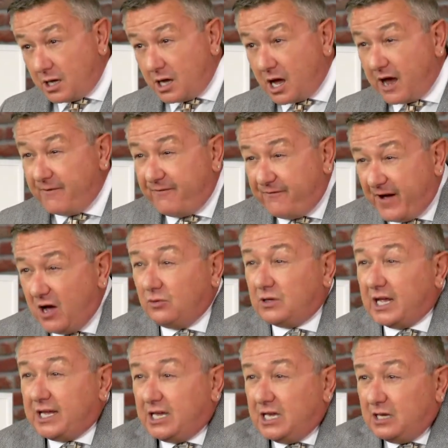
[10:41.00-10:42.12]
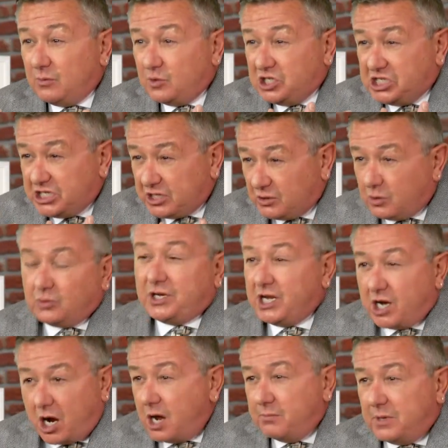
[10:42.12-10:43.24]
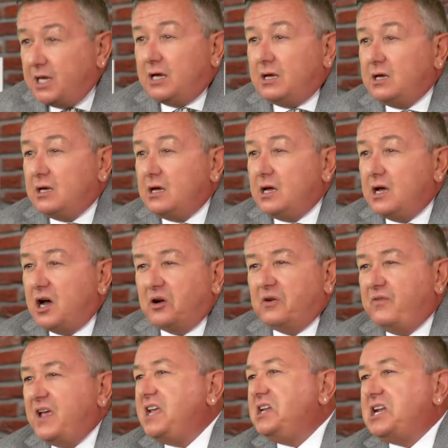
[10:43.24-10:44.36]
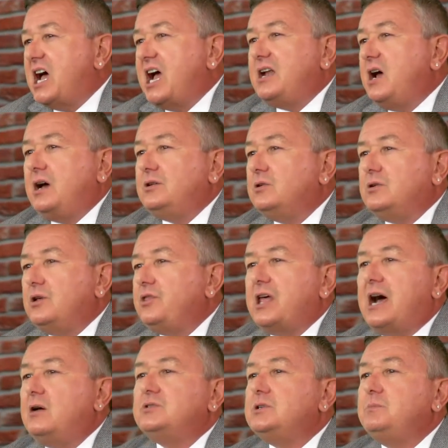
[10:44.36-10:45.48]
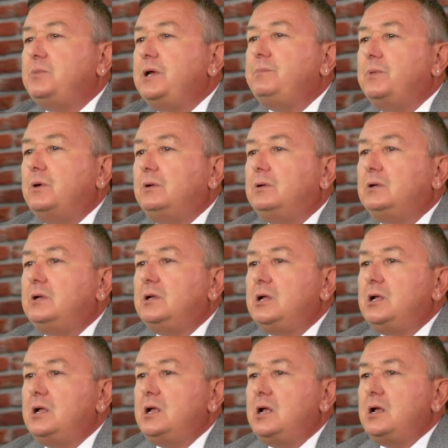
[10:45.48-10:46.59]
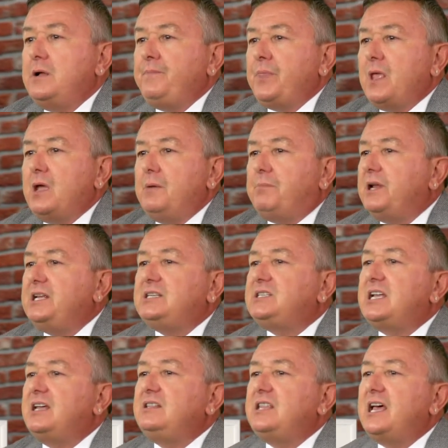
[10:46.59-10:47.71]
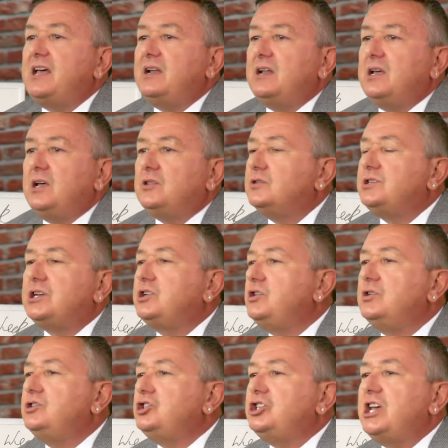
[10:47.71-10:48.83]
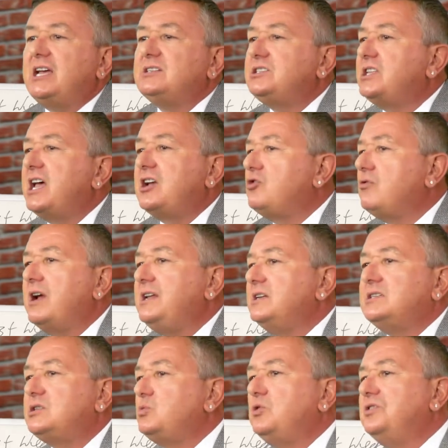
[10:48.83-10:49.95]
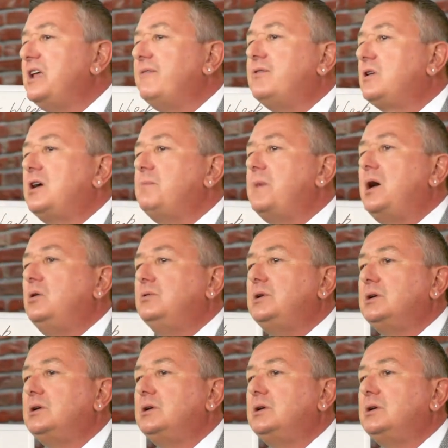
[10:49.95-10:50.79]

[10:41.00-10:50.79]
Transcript: I felt like he had zeroed in on me out of 800, 900, 1,000 people. But he said that there's a good chance that greatness will never come out